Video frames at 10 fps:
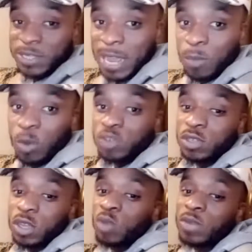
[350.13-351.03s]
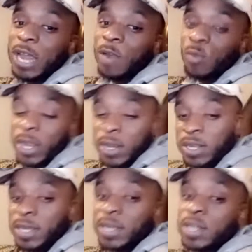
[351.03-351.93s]
camp wants to go
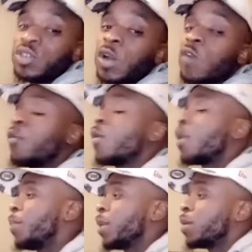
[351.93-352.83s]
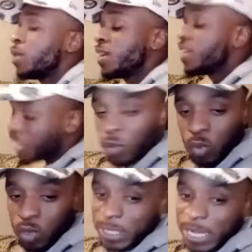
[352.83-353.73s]
directly, for a belt. They don't
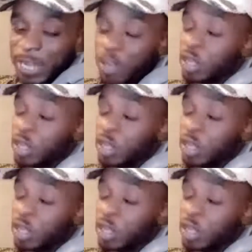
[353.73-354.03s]
want to take, a